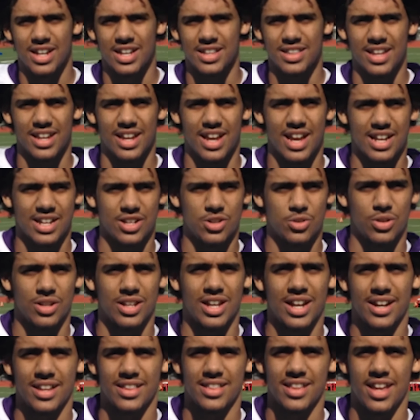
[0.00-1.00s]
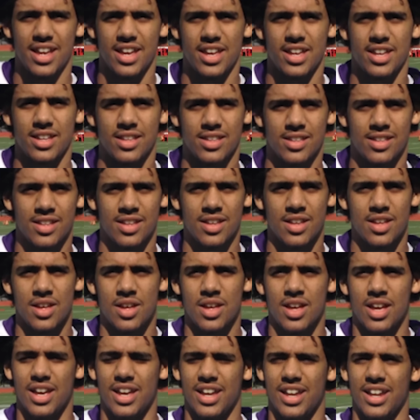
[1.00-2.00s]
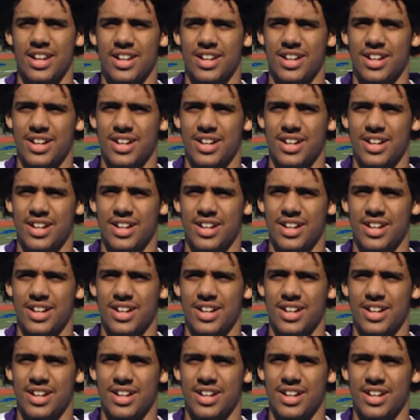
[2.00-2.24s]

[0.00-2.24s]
I think I can do a lot of things, and